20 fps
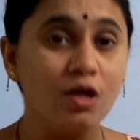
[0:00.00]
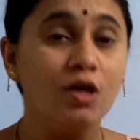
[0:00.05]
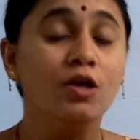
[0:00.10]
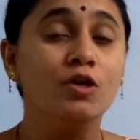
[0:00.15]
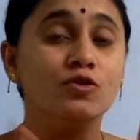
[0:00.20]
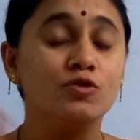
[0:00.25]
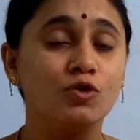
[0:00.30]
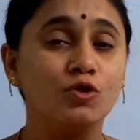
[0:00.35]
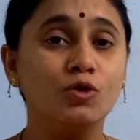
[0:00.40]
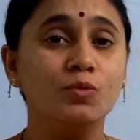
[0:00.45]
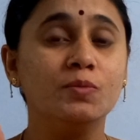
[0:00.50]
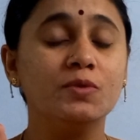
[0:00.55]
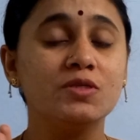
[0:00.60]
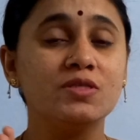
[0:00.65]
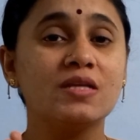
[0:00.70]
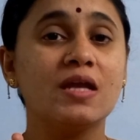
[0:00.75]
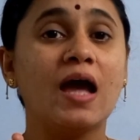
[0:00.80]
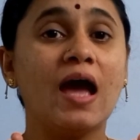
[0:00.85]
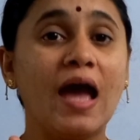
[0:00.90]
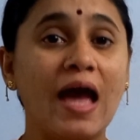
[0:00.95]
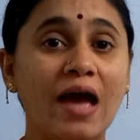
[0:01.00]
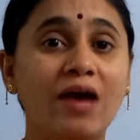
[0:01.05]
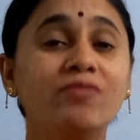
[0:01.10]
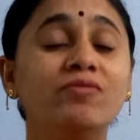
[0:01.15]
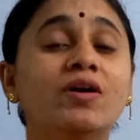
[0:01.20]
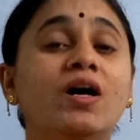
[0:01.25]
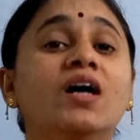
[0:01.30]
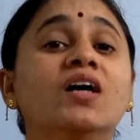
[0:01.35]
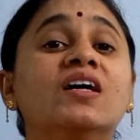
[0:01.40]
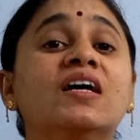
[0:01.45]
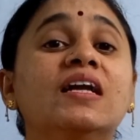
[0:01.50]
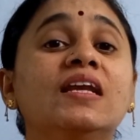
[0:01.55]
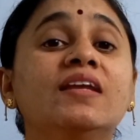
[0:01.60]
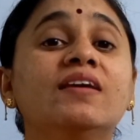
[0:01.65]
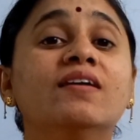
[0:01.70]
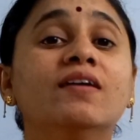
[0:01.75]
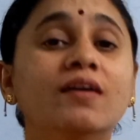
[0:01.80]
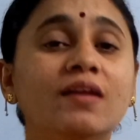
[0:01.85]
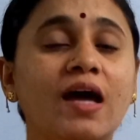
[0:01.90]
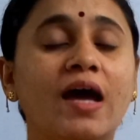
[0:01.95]
So you must have a
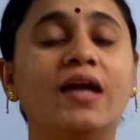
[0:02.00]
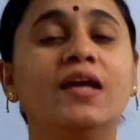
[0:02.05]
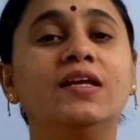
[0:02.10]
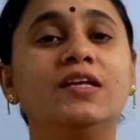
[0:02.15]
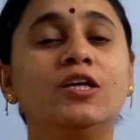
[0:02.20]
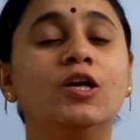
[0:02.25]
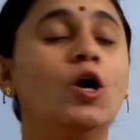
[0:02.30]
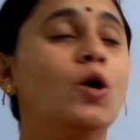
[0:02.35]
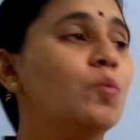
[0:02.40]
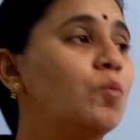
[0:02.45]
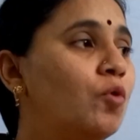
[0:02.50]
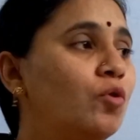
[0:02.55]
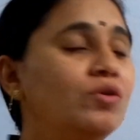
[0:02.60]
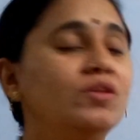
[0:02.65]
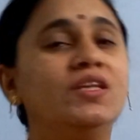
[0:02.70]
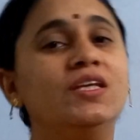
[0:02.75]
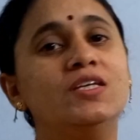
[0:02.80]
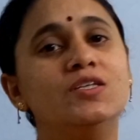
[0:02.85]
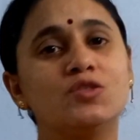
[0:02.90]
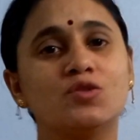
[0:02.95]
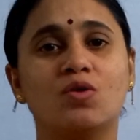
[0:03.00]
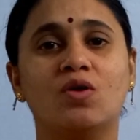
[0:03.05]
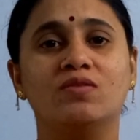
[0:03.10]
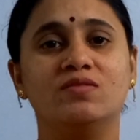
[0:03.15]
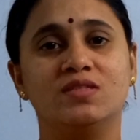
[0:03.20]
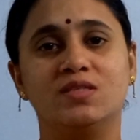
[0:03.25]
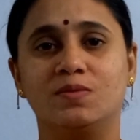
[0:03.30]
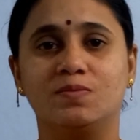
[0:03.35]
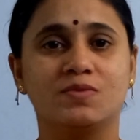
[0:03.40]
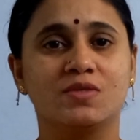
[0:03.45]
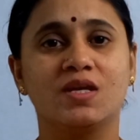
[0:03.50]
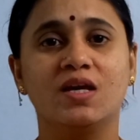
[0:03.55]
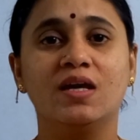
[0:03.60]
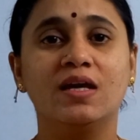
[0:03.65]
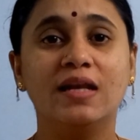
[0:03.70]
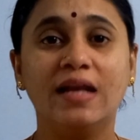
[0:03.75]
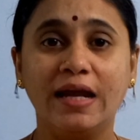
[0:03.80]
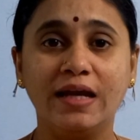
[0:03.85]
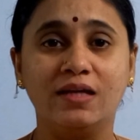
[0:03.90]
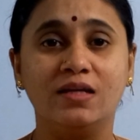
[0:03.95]
clear idea about these concepts,
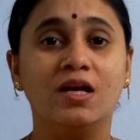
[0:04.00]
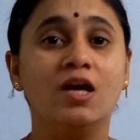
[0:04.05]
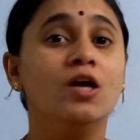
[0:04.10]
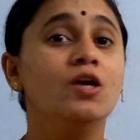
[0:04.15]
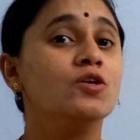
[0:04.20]
right?